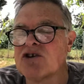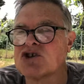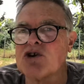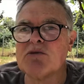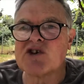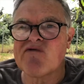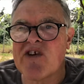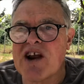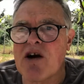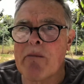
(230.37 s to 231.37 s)
There's so much
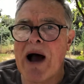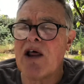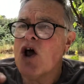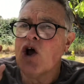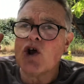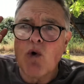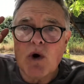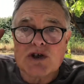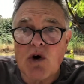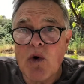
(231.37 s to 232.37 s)
fear about, you know,
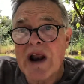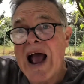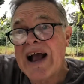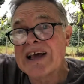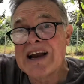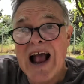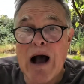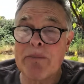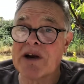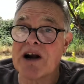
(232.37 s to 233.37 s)
what's going to
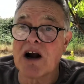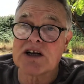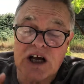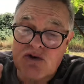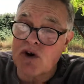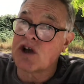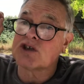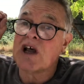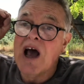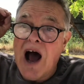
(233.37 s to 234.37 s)
happen in our country,
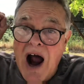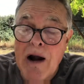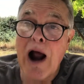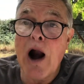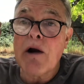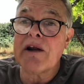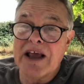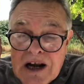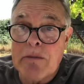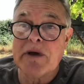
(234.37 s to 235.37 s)
because our
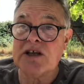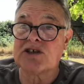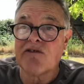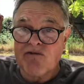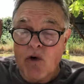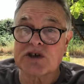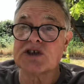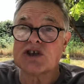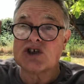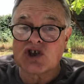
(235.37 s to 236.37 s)
enemies, the
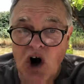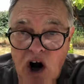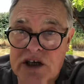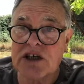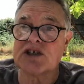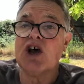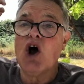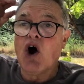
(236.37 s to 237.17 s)
forces of darkness,